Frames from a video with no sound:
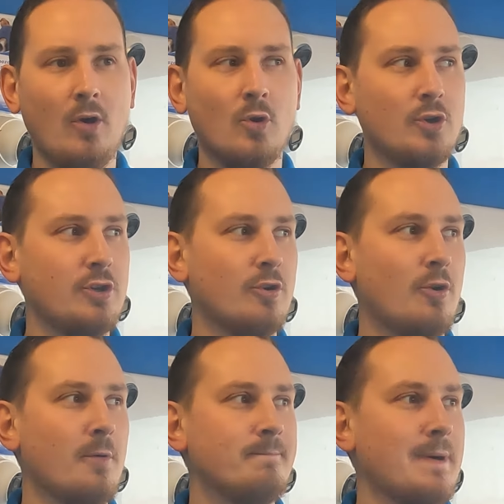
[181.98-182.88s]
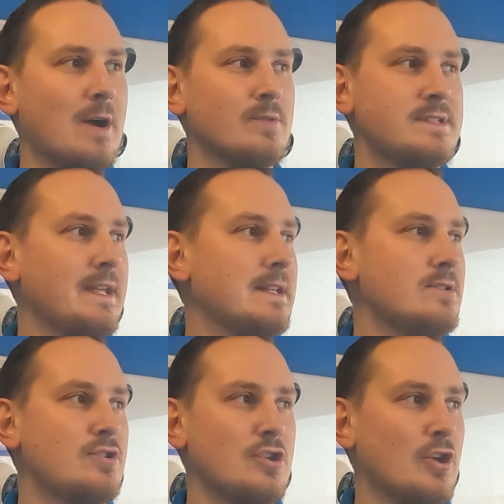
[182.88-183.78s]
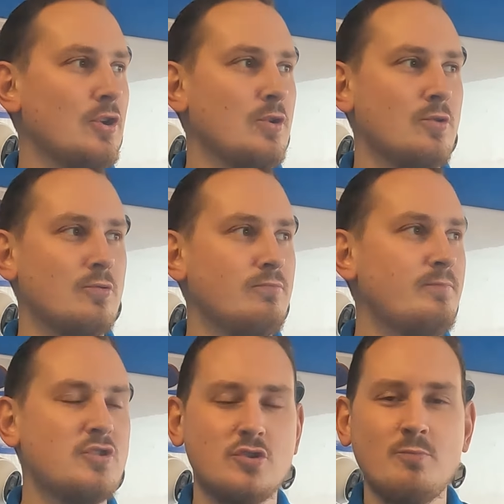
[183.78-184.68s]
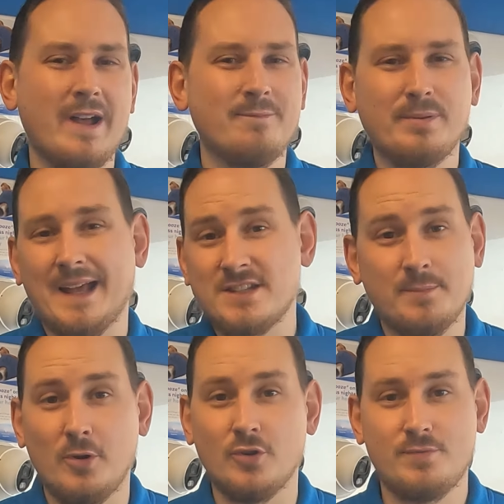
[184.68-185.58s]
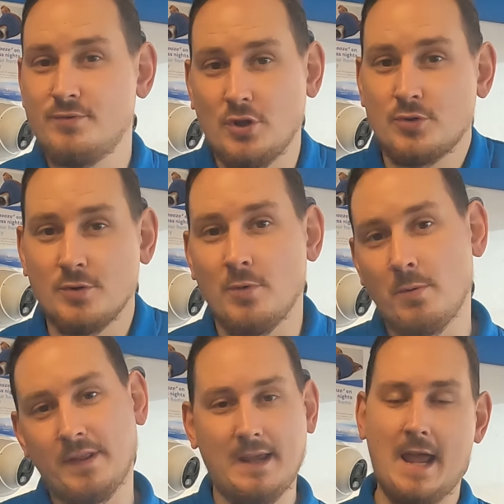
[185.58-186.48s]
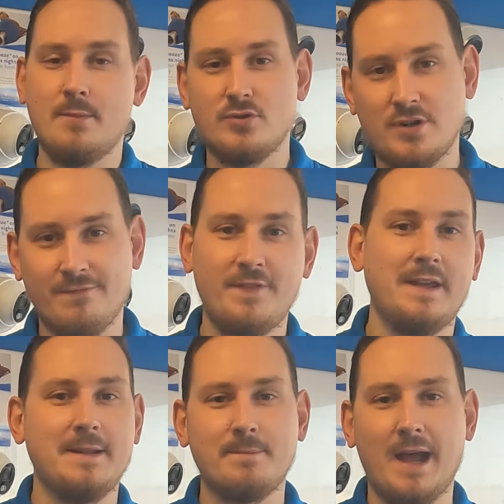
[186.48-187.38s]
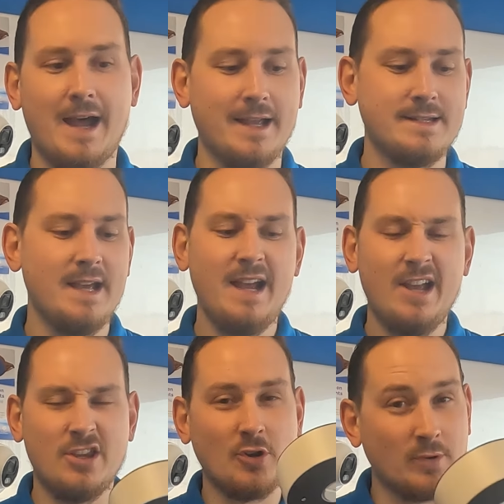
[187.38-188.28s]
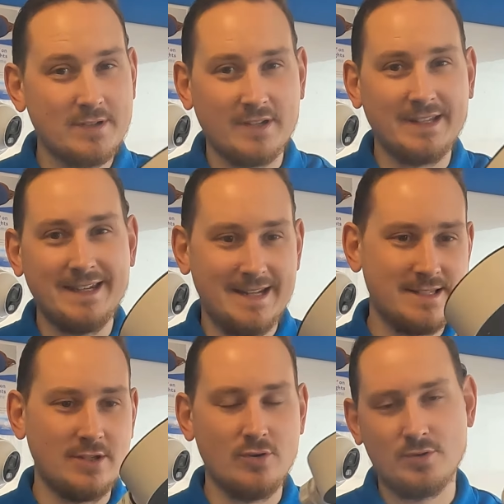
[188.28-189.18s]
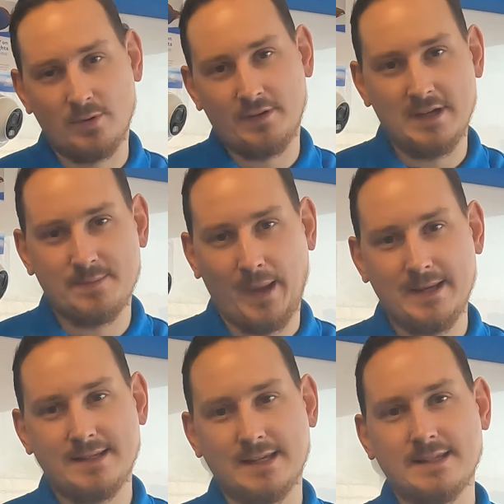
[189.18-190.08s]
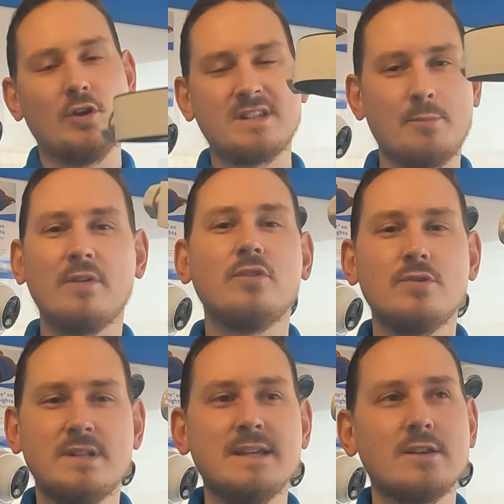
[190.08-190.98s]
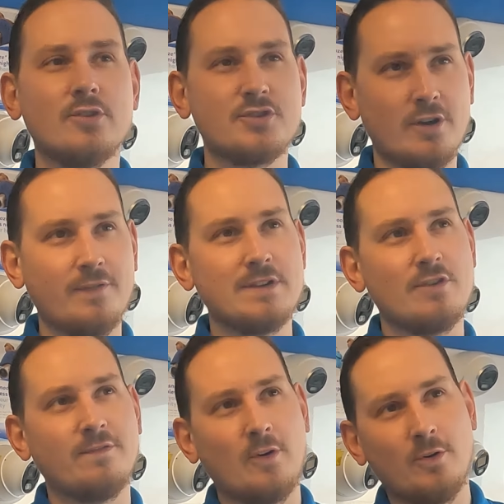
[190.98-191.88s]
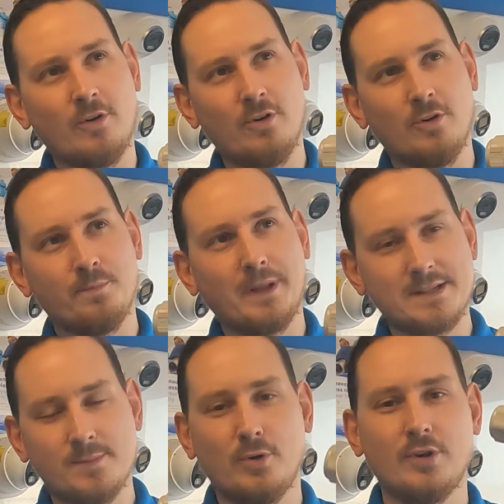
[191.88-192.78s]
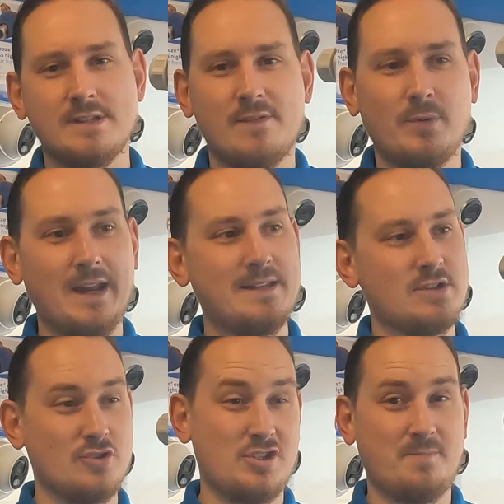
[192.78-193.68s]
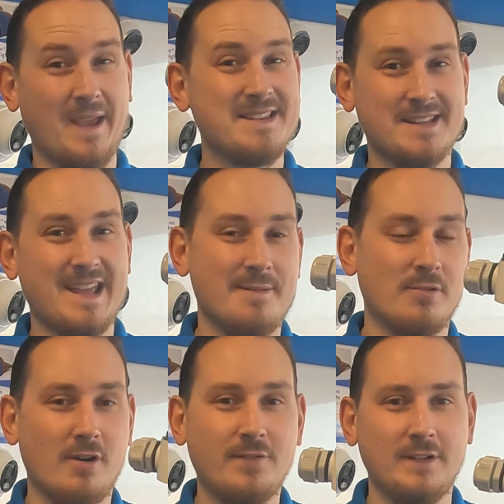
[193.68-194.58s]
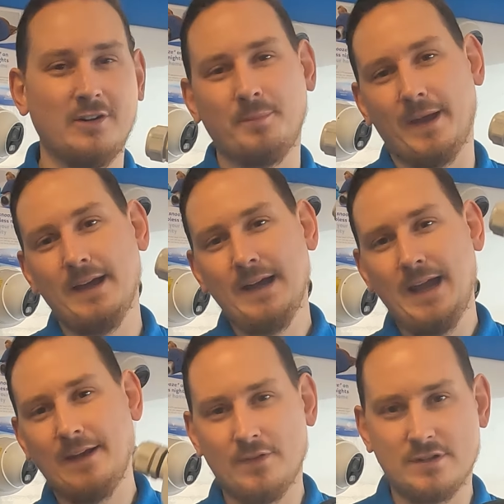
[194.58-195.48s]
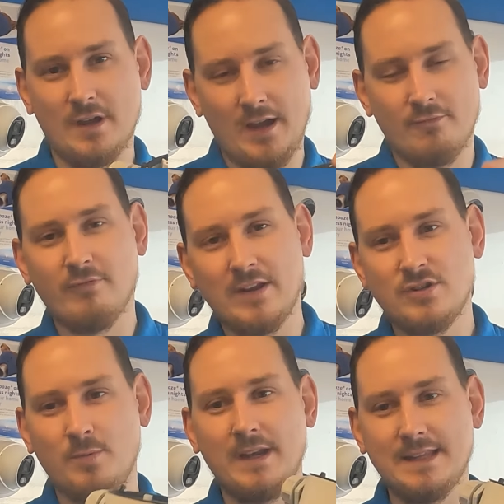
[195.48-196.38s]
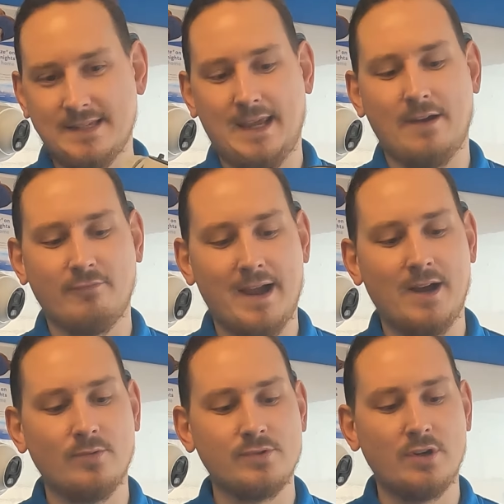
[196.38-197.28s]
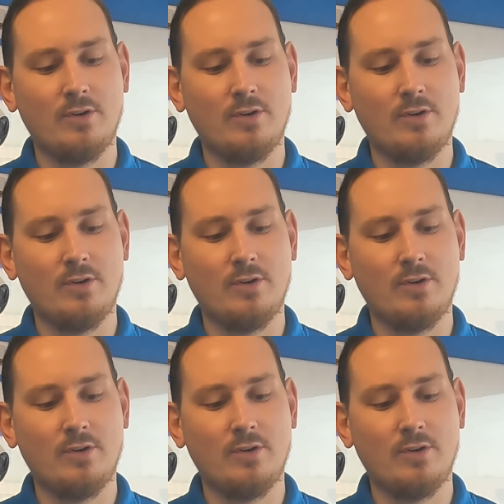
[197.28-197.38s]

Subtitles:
or you're mounting to, well, plasterboard, so somewhere where the cables can feed in behind, you don't necessarily need to use one of these bases. The only time we've used these on soffits or plasterboard is if we need to just space the camera off a little bit, if there's a ridge we need to get round.